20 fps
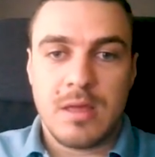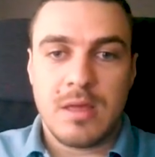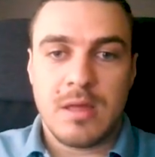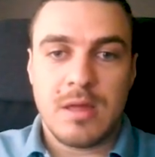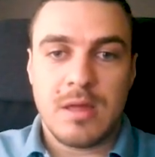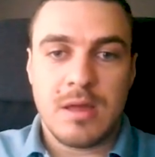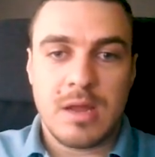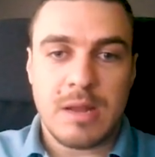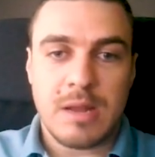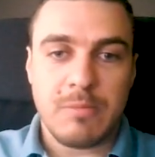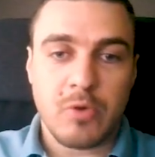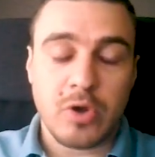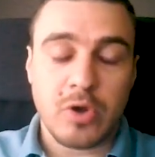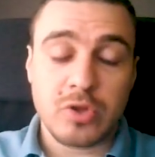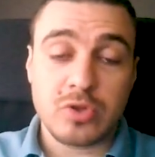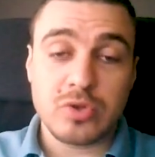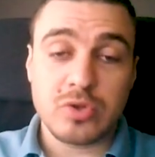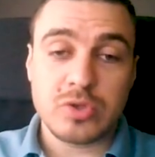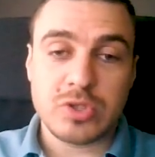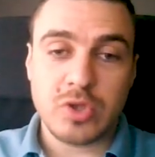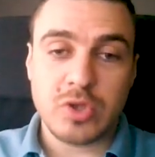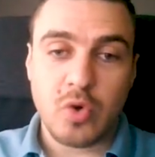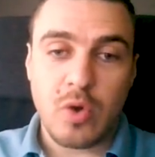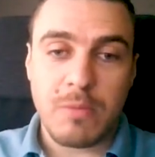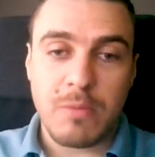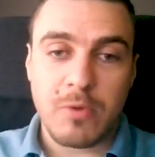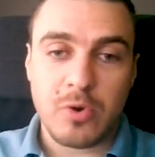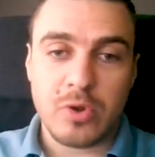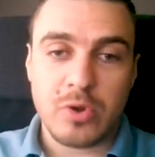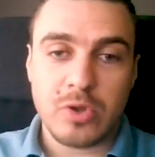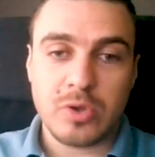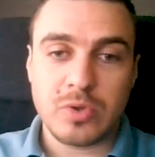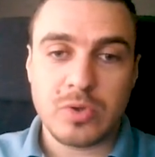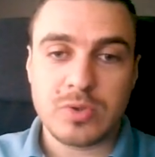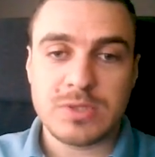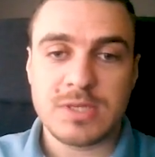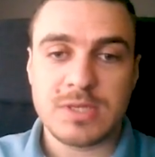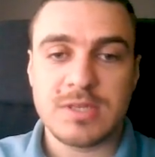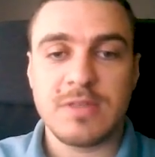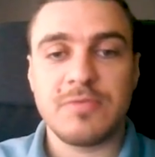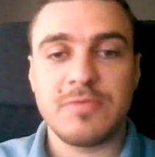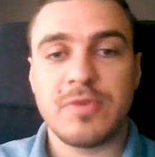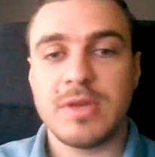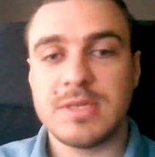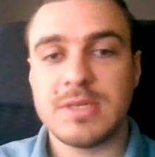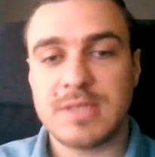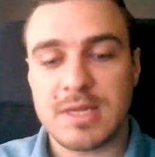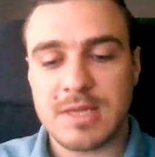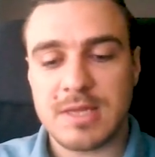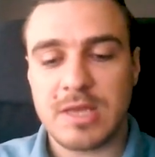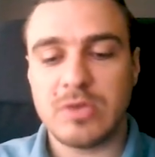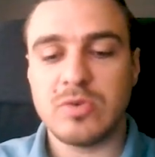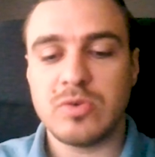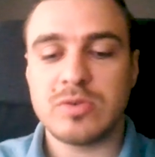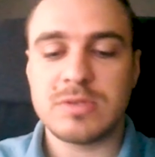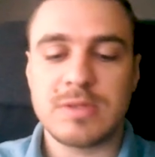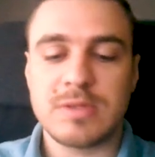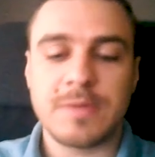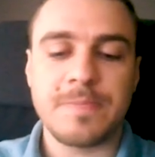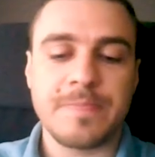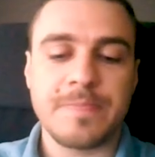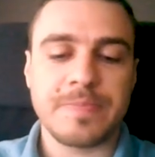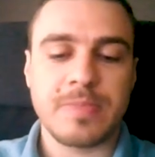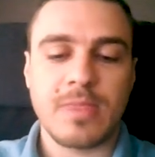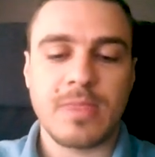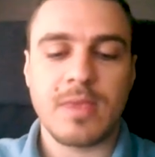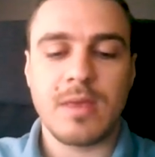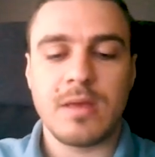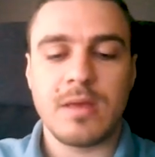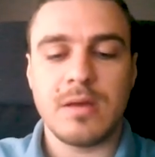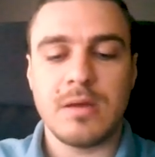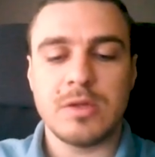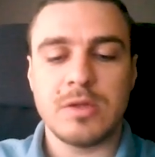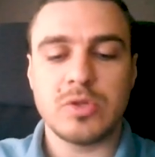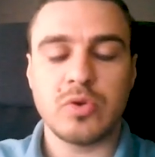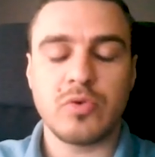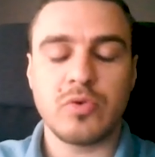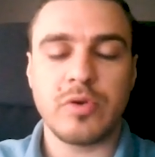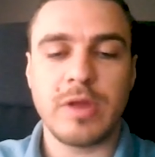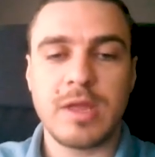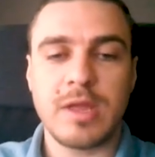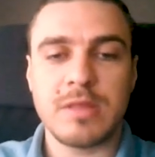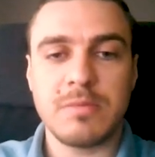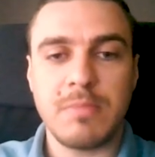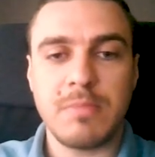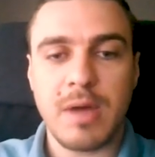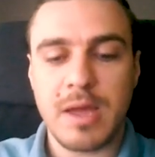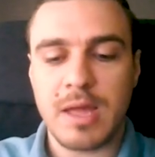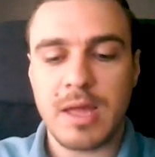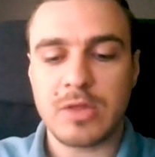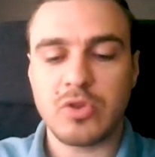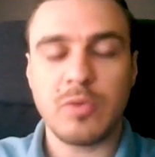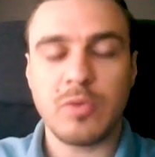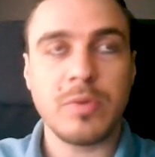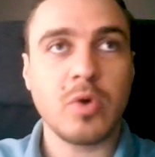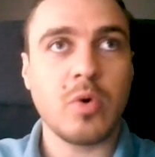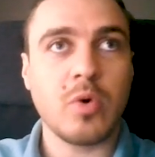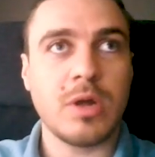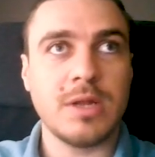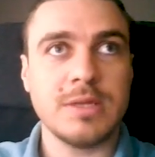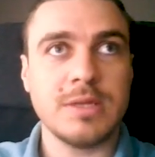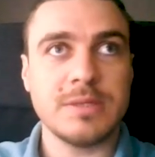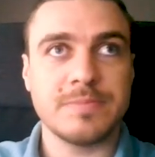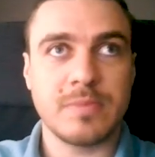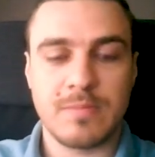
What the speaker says: and I'm going to do so. I'm going to use the seed phrase that I used to create my Atomic wallet.